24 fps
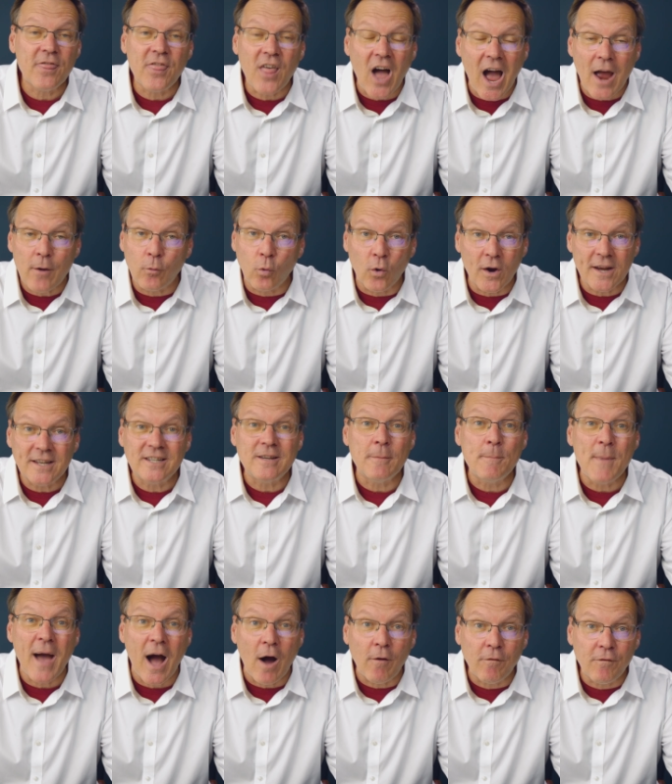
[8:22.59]
thyroid to
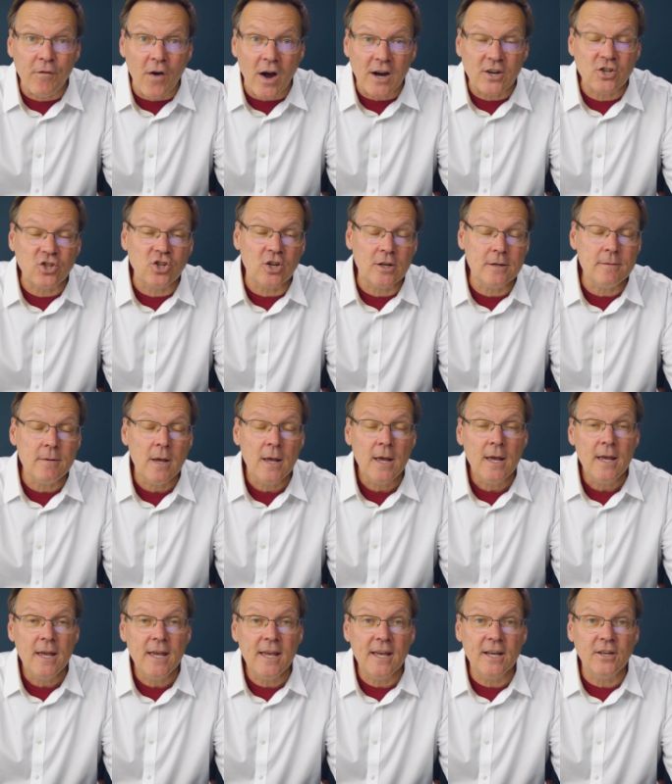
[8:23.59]
malfunction
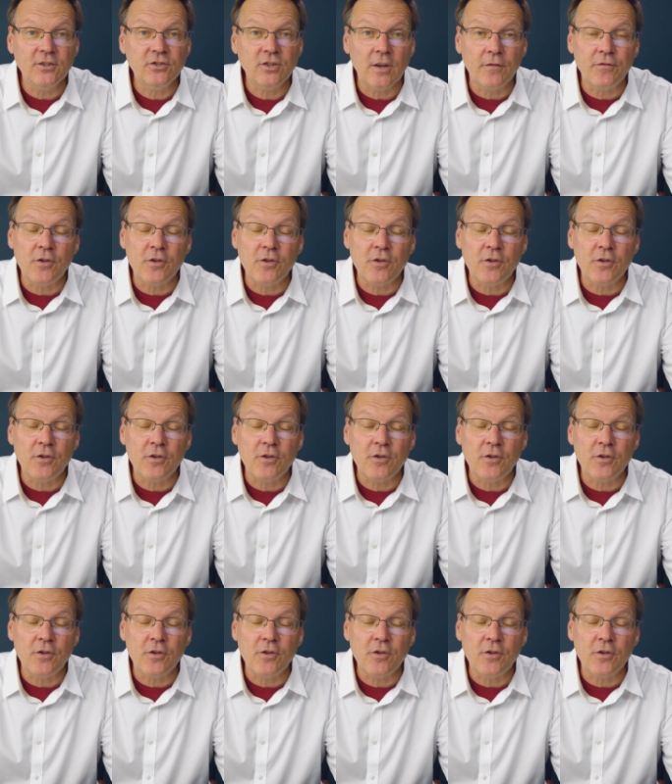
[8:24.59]
is